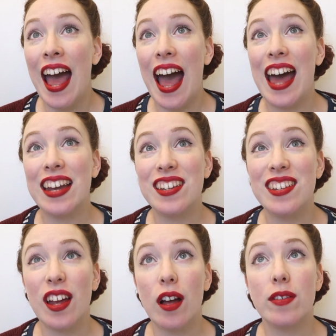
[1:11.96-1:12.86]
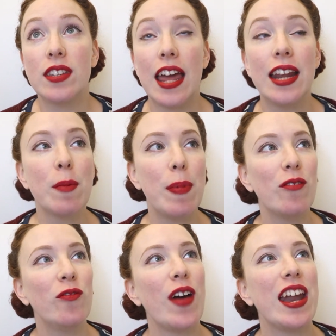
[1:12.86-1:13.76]
and I was getting a
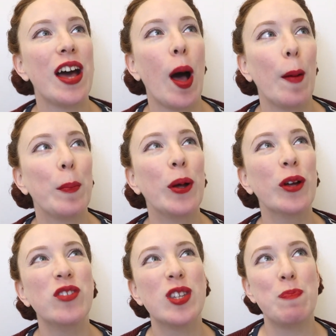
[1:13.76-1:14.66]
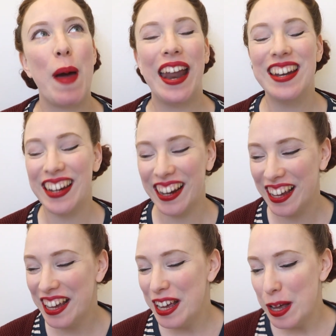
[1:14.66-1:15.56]
bit fed up of
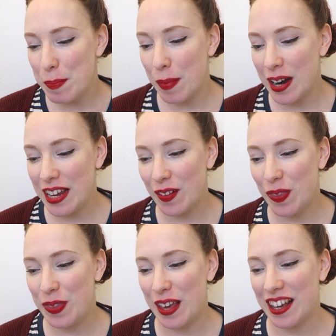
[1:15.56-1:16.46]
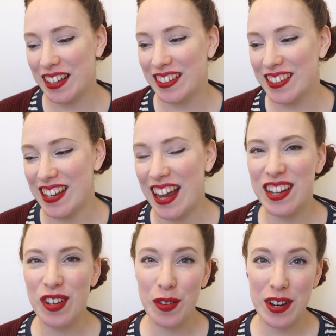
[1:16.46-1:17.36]
spending money on things
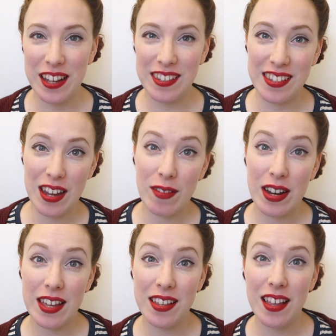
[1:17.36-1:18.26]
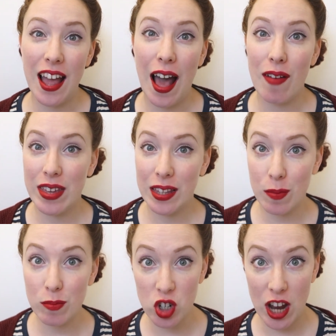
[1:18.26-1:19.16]
and not necessarily having
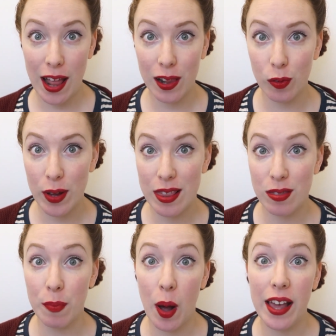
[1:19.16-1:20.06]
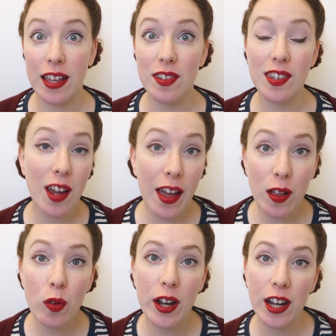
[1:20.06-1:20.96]
them gel with my
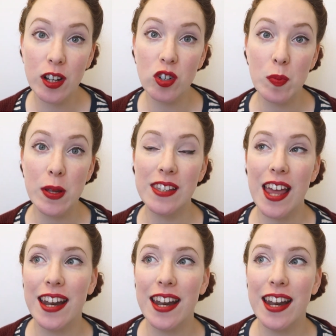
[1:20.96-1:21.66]
style 100%.